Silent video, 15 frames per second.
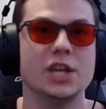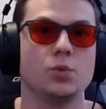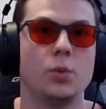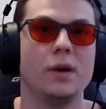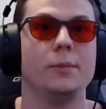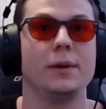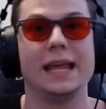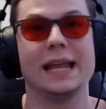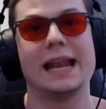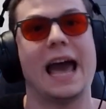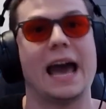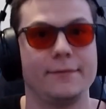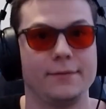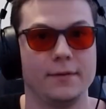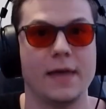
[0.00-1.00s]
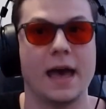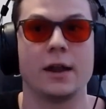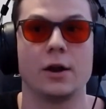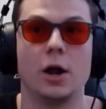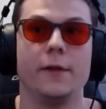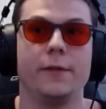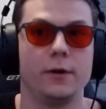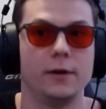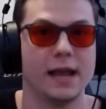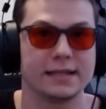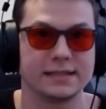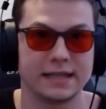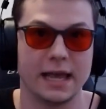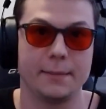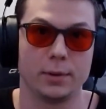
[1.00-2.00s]
each one would get half of that on their
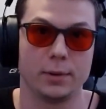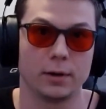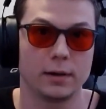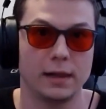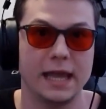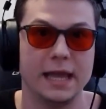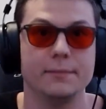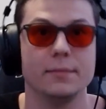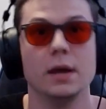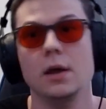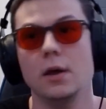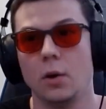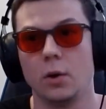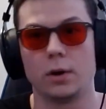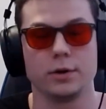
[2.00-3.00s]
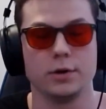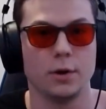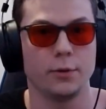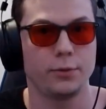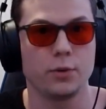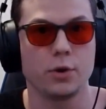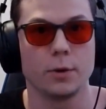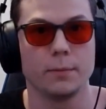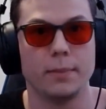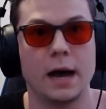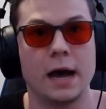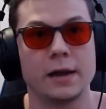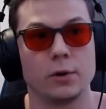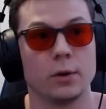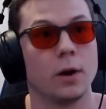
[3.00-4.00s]
next Kepler claim, or through your
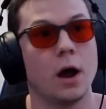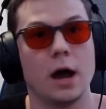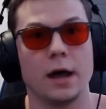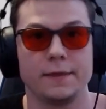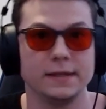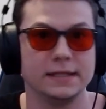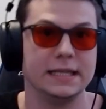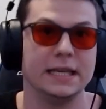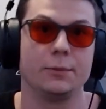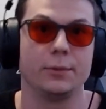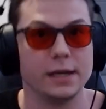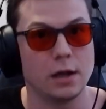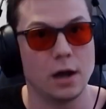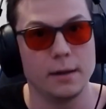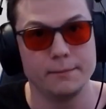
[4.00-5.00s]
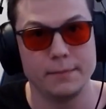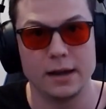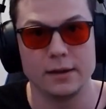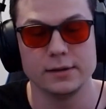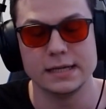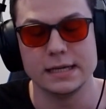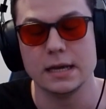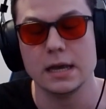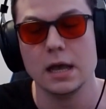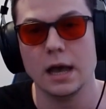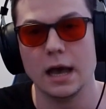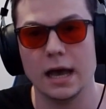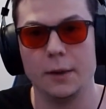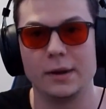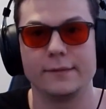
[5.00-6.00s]
bot or auth Z recompounding,
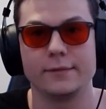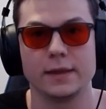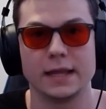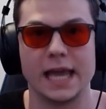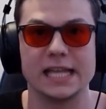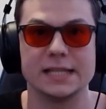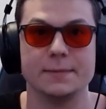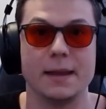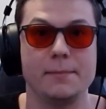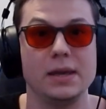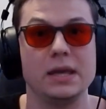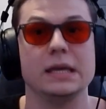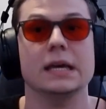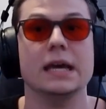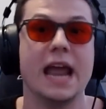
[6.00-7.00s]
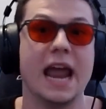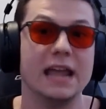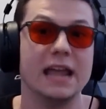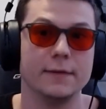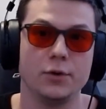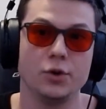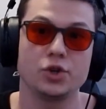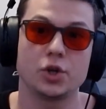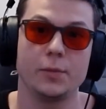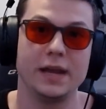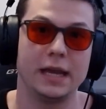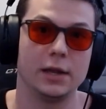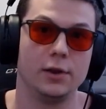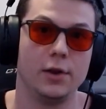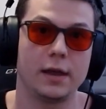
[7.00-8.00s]
whatever the case may be. In the future,
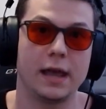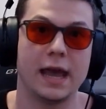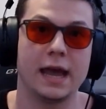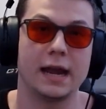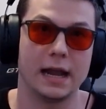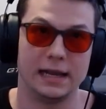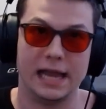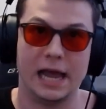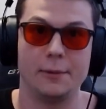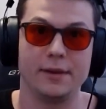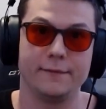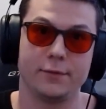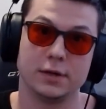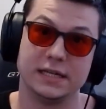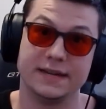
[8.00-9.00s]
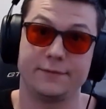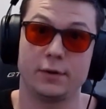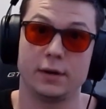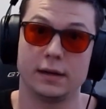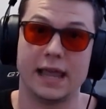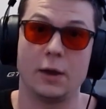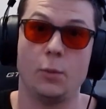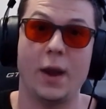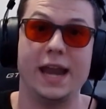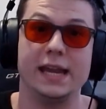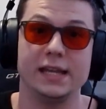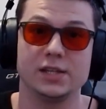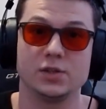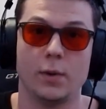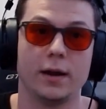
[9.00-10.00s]
we can look at allowing for different like
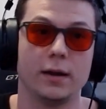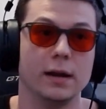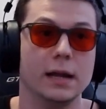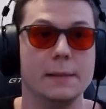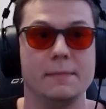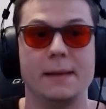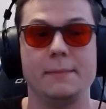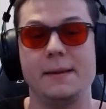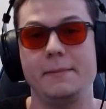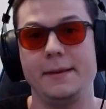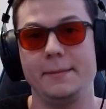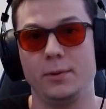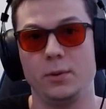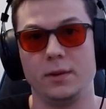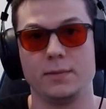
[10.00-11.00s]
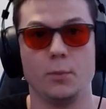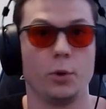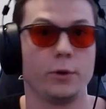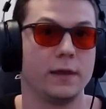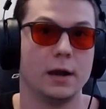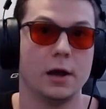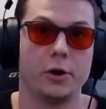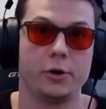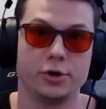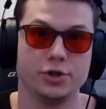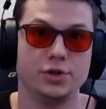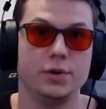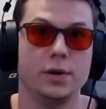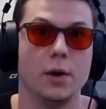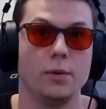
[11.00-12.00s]
weightings where maybe people with more than
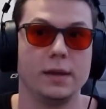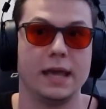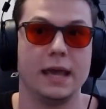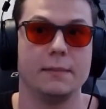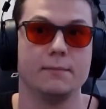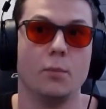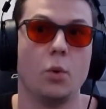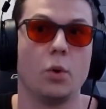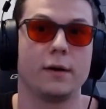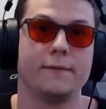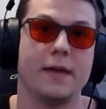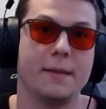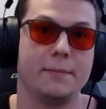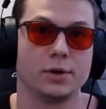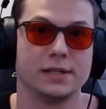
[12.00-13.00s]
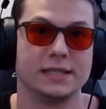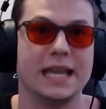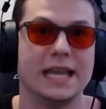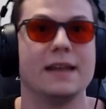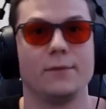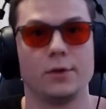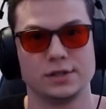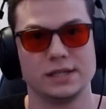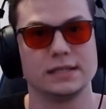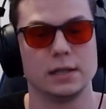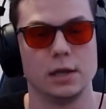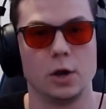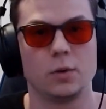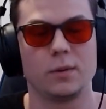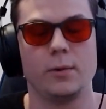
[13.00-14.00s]
100 Juno get more of a percent
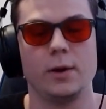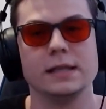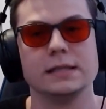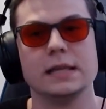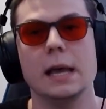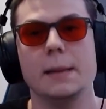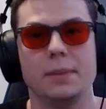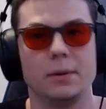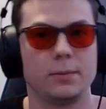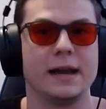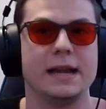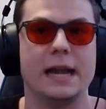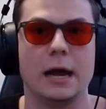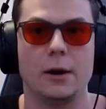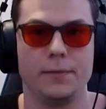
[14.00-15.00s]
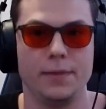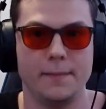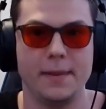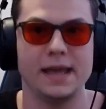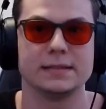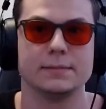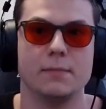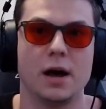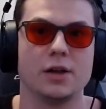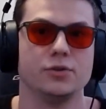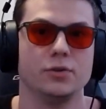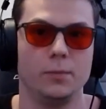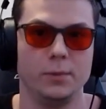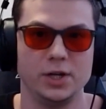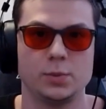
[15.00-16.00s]
versus lower ones. But right now, the base
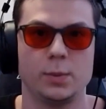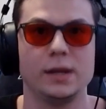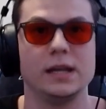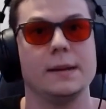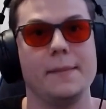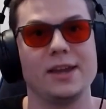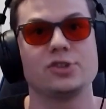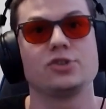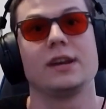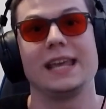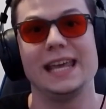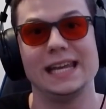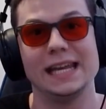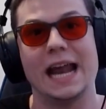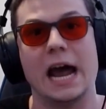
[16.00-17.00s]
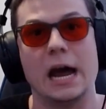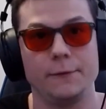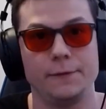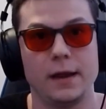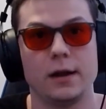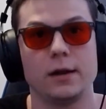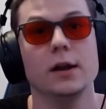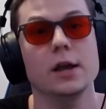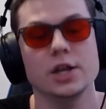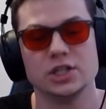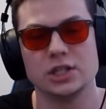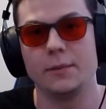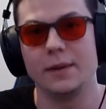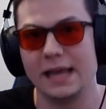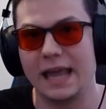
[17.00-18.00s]
module, we just wanted to make sure to get it out there
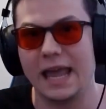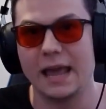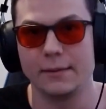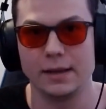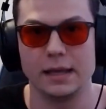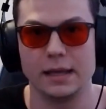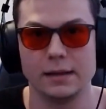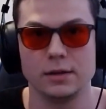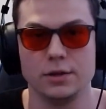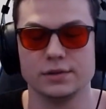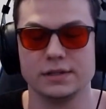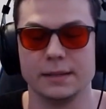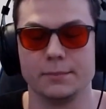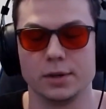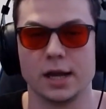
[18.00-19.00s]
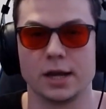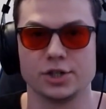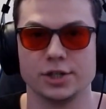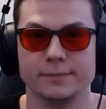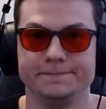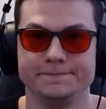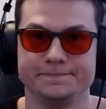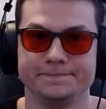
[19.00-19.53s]
so that way it can get used in production.